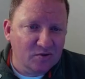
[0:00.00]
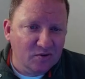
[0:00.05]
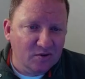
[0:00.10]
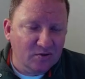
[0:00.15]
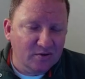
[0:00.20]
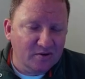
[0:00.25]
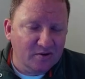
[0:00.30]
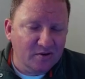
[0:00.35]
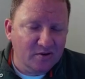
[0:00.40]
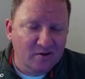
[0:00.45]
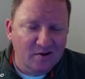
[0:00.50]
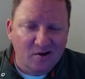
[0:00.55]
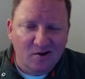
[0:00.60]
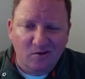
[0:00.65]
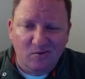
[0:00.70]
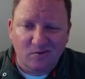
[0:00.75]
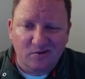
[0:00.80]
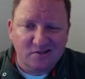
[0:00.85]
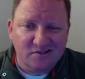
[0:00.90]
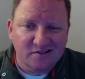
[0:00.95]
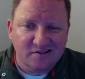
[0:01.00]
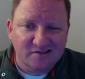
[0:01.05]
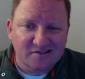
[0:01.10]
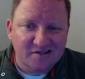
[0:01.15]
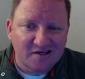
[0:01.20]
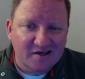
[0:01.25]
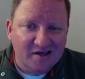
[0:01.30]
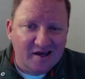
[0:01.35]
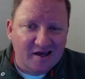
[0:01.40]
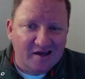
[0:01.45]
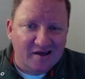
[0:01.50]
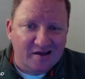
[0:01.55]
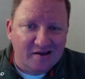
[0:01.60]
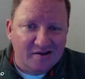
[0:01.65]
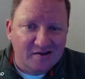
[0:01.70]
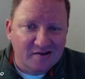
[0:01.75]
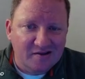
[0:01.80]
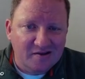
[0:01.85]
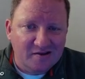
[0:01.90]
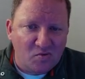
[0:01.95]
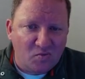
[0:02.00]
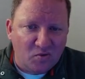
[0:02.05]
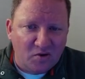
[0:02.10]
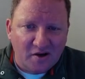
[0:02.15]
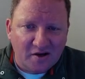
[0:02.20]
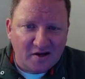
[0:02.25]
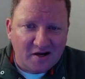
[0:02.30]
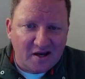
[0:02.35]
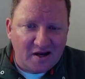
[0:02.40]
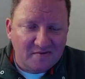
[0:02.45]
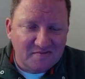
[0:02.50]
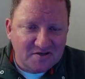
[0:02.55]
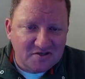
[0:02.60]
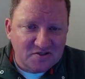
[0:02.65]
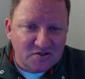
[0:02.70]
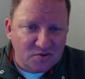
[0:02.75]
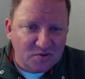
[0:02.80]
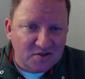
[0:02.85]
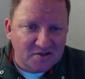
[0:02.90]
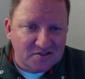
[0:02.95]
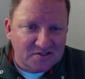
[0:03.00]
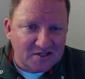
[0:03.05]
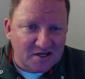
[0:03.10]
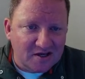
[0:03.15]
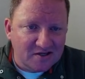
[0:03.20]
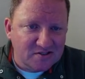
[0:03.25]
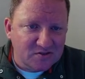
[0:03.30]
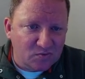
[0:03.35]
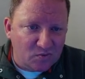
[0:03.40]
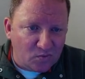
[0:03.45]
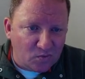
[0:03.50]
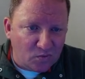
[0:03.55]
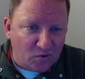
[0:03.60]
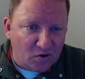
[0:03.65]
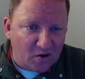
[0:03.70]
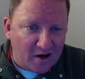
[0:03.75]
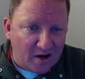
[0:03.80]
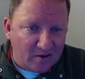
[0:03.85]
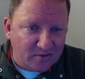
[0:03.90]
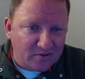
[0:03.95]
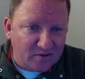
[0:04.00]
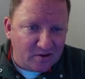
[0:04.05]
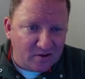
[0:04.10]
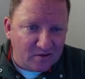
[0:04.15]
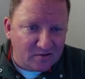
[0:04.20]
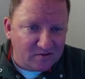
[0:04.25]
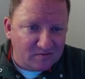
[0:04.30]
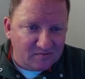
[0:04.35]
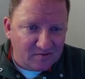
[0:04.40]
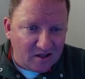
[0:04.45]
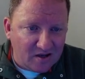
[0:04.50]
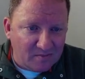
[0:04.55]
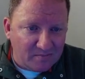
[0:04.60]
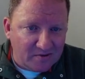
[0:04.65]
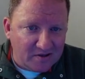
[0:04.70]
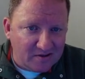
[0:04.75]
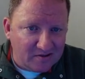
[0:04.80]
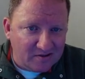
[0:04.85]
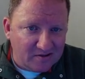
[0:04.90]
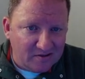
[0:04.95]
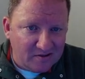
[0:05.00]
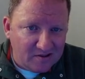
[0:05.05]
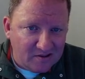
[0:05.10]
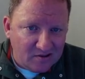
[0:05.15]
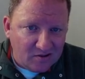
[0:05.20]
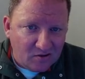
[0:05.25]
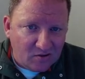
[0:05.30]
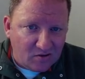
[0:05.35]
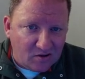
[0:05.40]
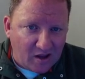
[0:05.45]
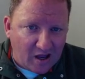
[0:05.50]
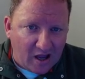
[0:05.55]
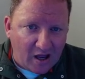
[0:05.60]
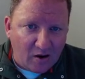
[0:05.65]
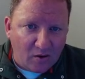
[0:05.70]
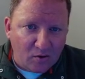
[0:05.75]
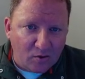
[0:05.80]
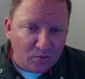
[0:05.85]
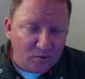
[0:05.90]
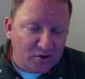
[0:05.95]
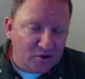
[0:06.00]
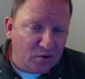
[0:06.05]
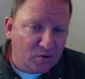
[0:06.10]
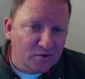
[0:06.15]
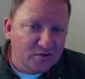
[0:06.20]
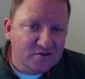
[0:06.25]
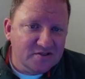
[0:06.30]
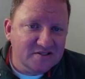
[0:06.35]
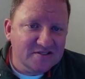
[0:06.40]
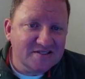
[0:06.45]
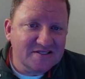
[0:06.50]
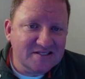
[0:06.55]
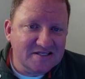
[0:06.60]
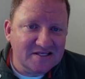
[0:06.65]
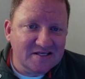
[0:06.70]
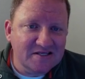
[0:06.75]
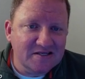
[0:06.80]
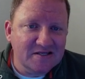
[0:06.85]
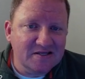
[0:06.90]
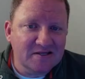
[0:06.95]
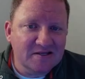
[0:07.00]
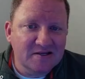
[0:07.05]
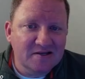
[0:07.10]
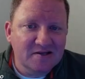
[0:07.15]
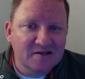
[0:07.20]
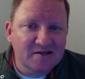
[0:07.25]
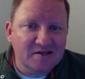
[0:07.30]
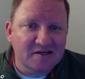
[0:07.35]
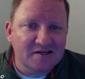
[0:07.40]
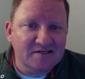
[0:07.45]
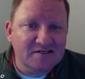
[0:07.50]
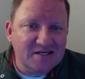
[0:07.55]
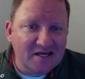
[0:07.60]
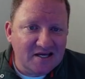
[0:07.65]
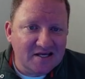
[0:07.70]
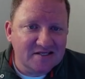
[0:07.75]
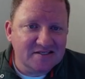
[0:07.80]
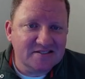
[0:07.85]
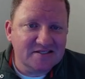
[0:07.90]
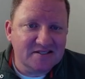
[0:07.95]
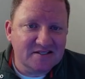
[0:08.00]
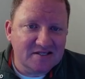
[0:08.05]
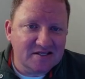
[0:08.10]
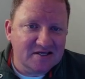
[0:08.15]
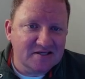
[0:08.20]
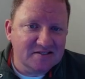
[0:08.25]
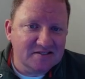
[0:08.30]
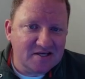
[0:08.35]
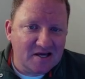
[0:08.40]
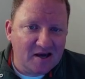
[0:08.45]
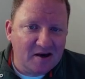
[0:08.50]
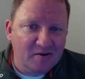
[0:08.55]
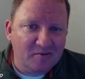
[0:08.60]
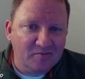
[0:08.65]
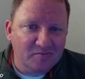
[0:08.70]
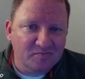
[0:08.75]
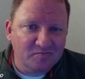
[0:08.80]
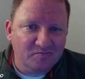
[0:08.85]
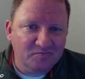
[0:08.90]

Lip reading: earlier, which is, hey, we're not going to have these unit tests when we're out there developing. How are we going to see and test things out?